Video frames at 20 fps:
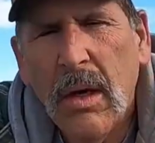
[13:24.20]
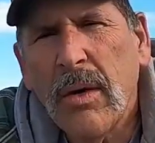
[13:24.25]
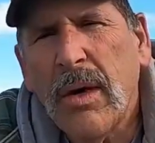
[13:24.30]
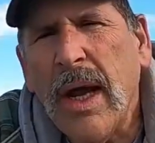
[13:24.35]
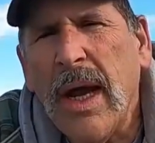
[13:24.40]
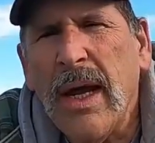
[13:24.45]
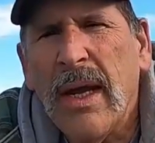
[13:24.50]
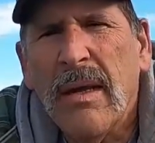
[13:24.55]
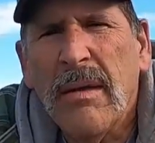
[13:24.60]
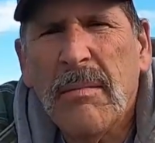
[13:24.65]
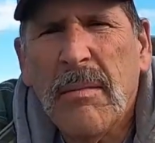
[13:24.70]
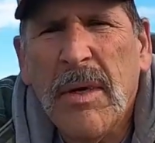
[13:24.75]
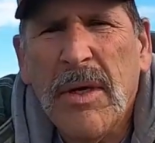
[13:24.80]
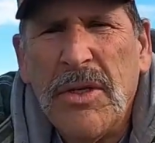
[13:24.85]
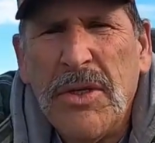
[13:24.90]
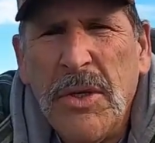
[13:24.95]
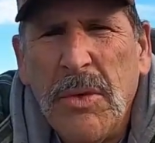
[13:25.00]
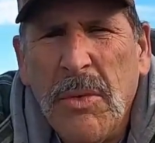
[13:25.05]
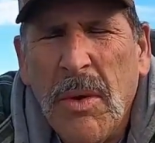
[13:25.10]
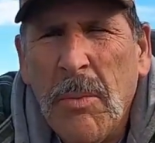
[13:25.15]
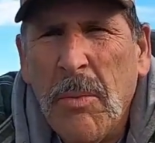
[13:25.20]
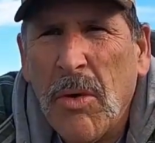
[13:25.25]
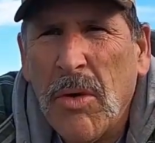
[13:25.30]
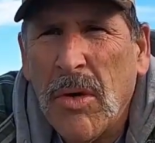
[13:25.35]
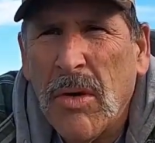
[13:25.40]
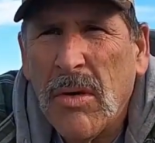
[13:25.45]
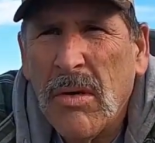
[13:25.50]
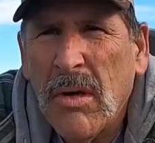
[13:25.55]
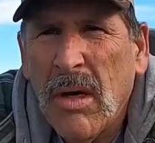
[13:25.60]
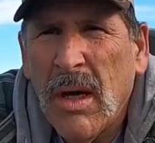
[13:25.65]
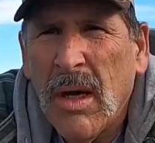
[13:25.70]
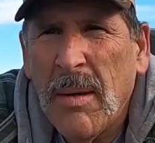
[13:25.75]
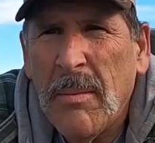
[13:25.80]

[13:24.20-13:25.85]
Okay, I'm going to shoot one more